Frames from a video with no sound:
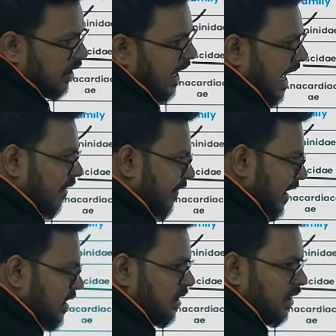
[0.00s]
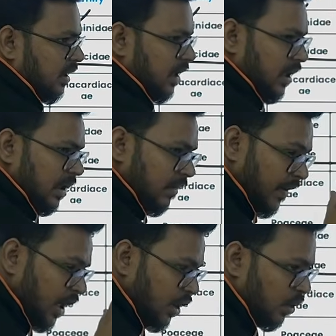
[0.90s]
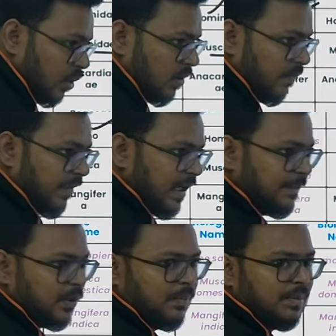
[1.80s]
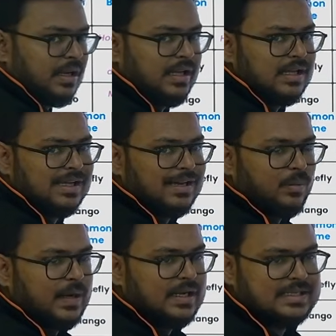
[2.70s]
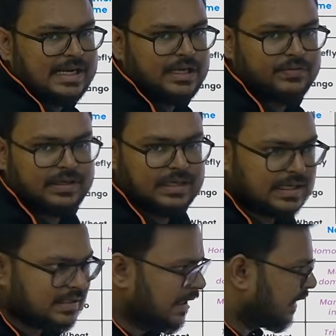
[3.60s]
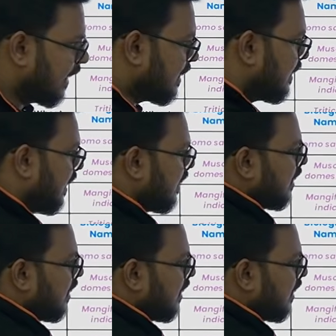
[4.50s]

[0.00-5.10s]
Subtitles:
and wheat we know very properly. Wheat is kind of a grass, and grass are